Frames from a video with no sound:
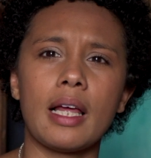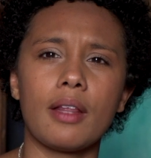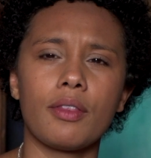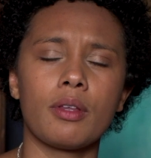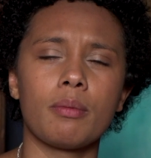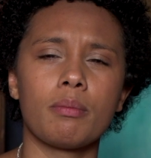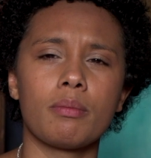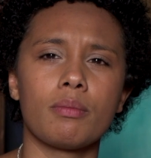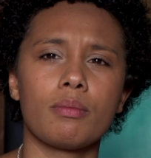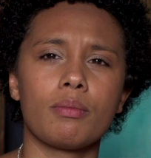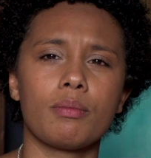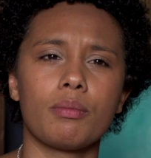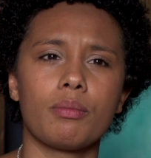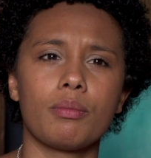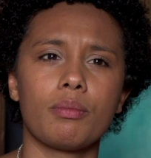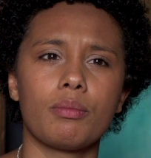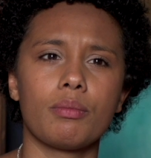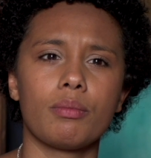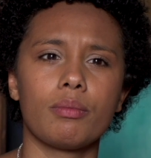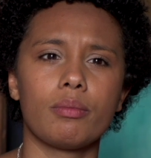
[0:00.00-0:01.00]
let them
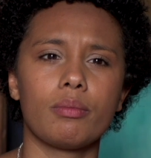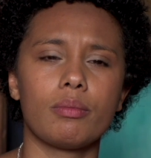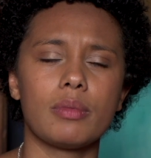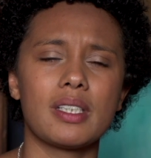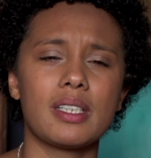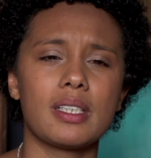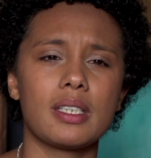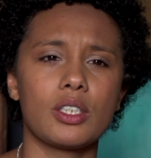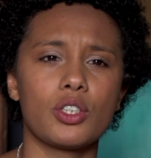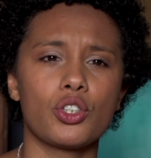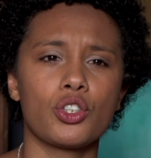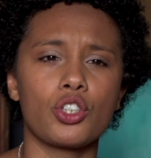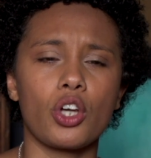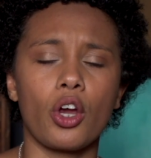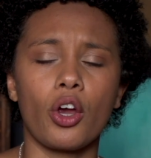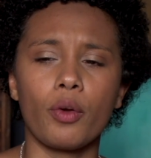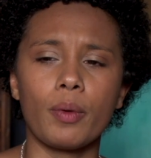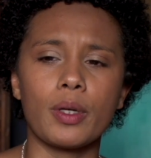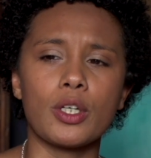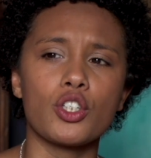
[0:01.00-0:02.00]

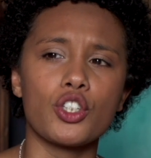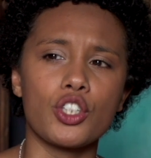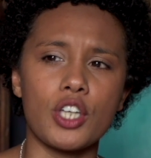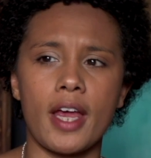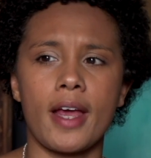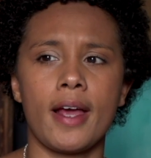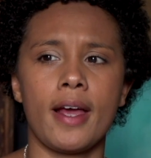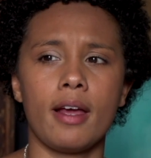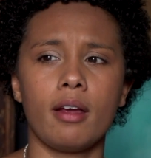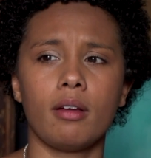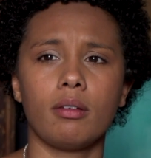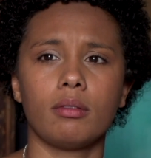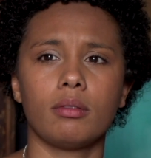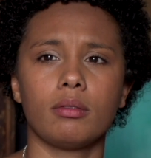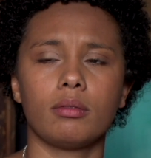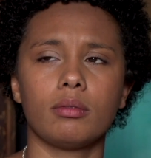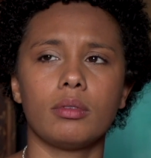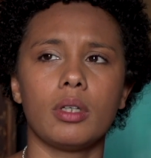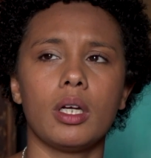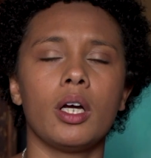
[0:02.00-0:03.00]
show and share.
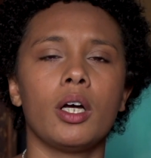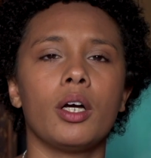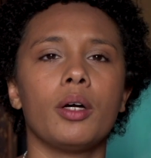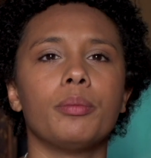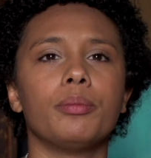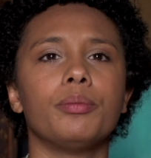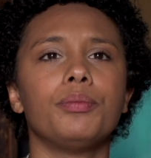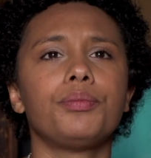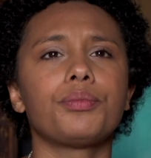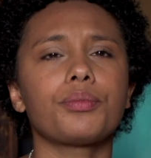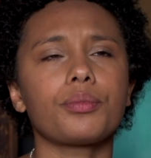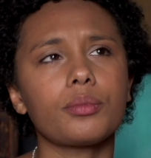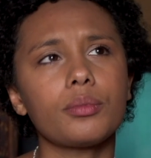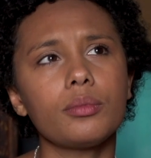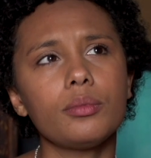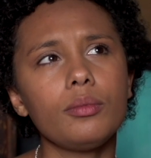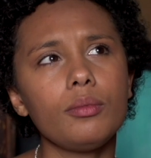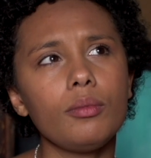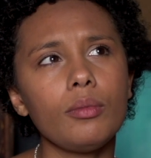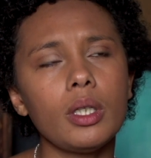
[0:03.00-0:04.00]

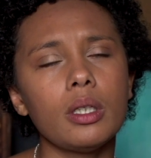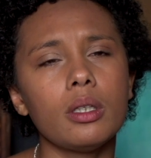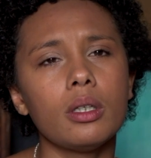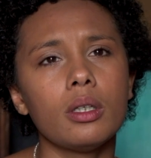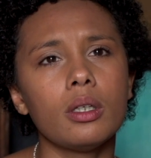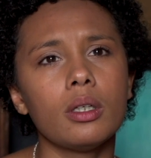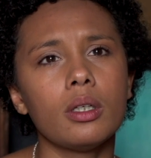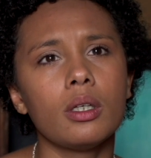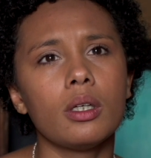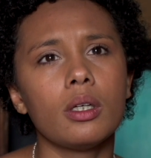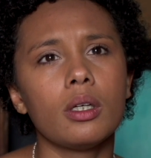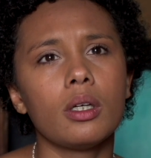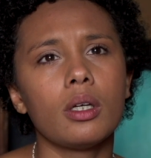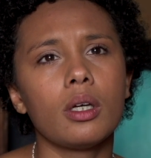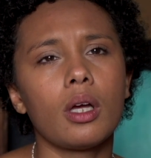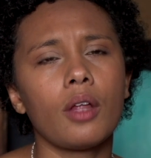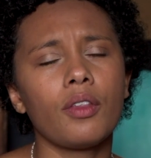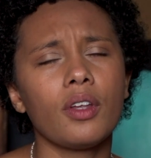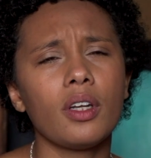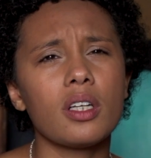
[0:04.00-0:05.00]

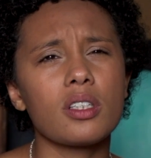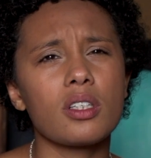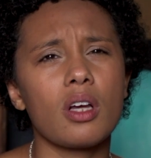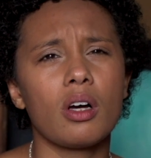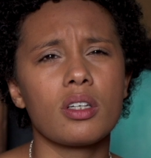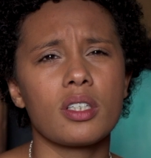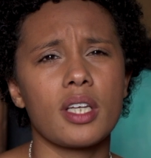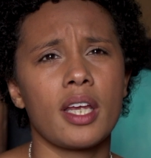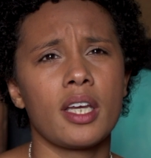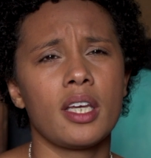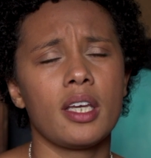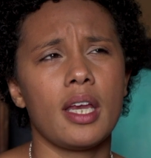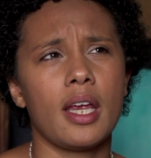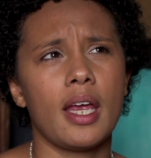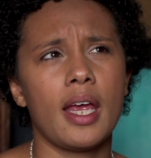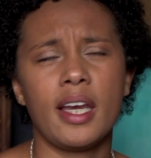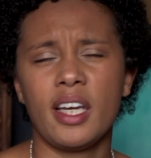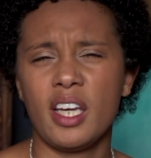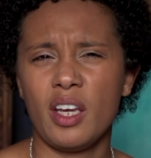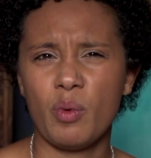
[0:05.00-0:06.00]
I think that's hard
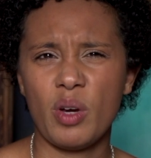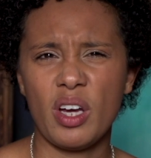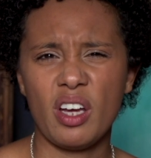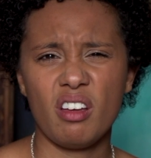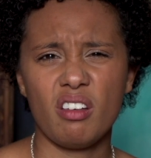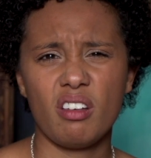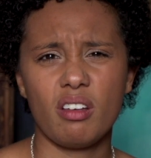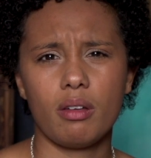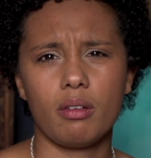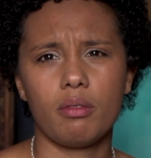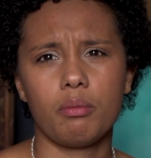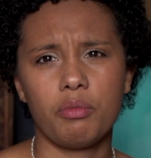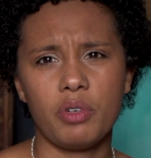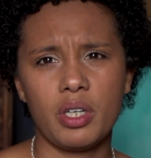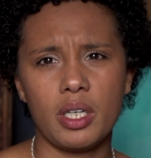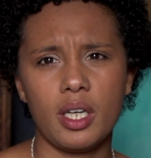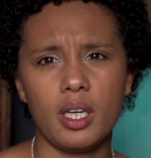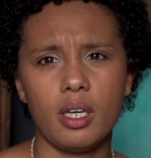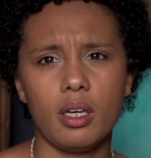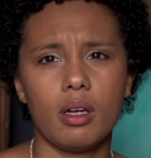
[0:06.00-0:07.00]
anywhere
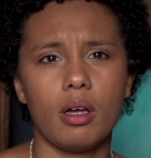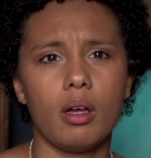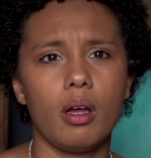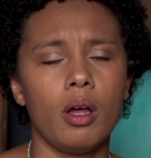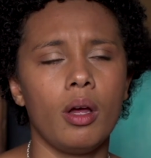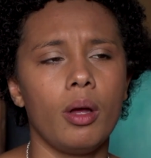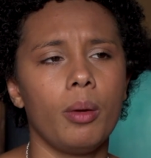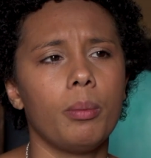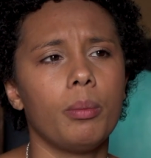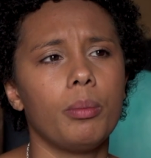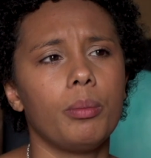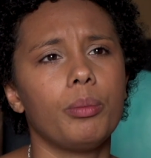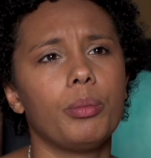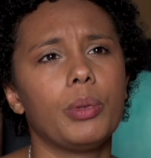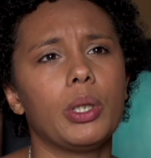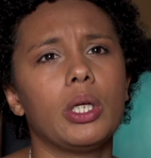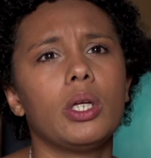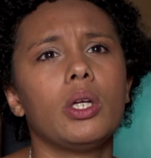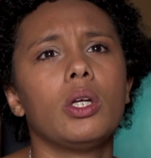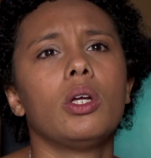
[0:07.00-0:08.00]
really.
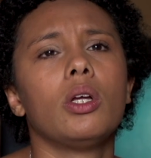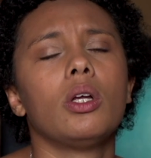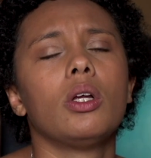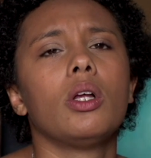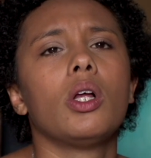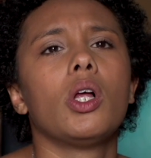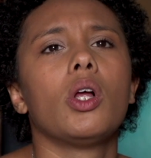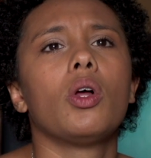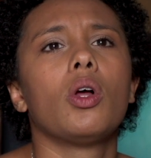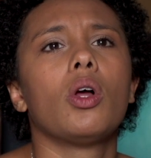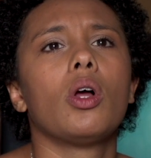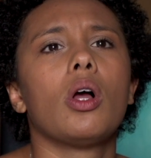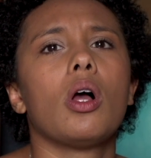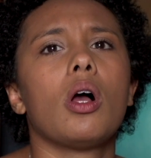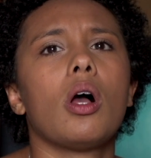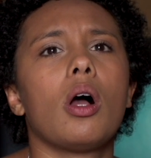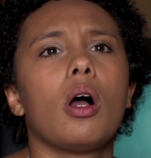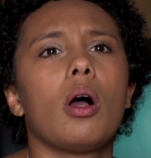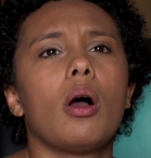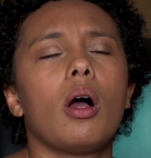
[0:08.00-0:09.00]

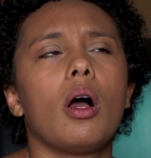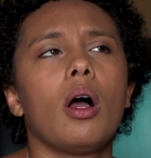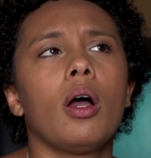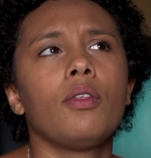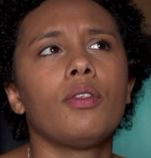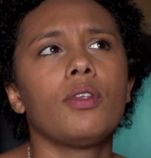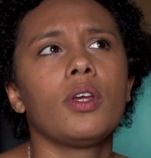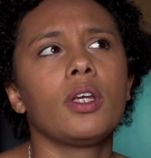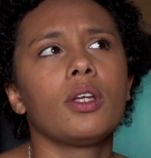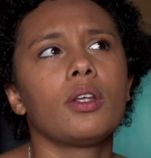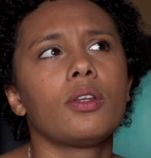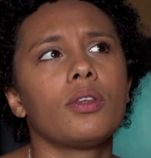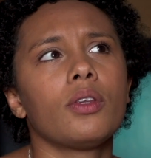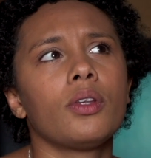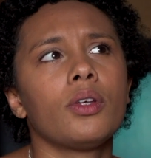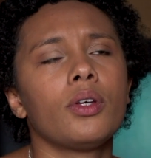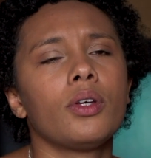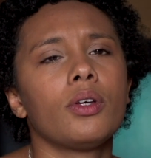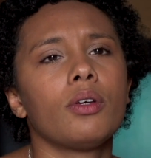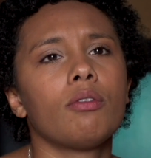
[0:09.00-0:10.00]
I think
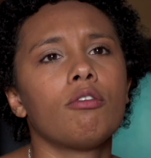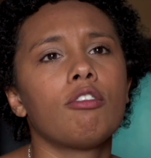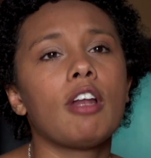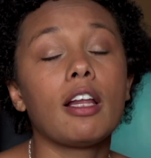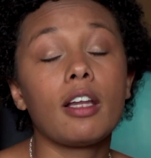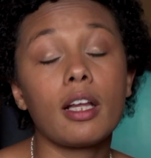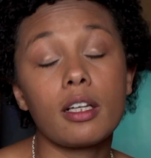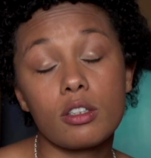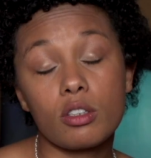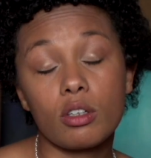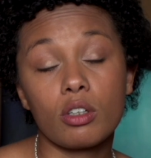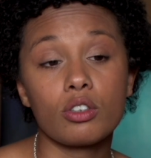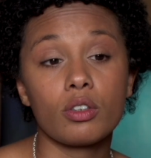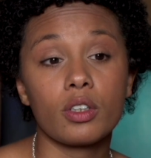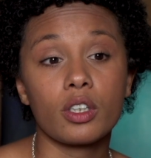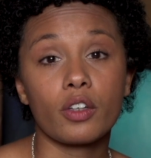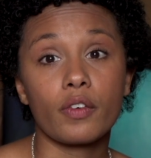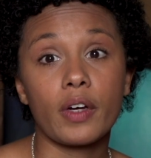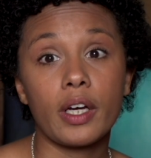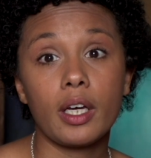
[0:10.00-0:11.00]
that Flatlands are
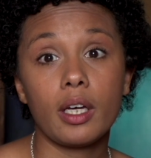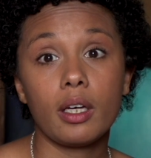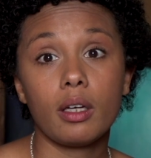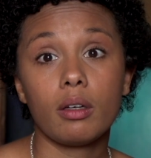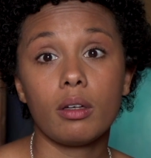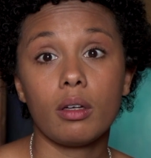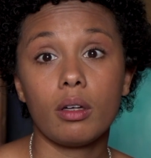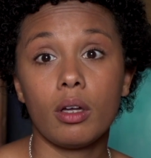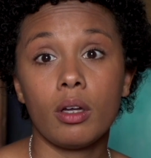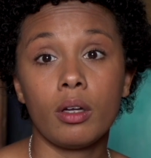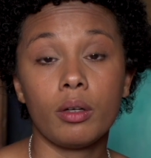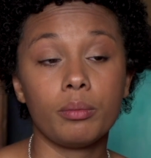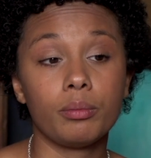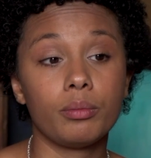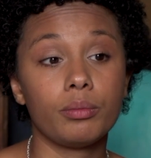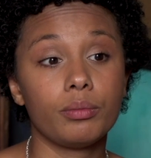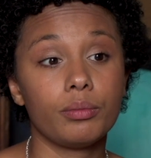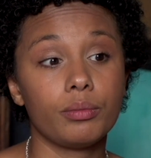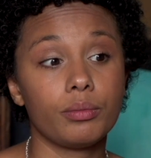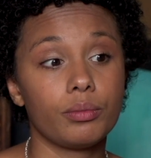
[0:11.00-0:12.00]
doing great
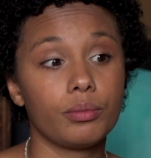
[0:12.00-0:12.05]
in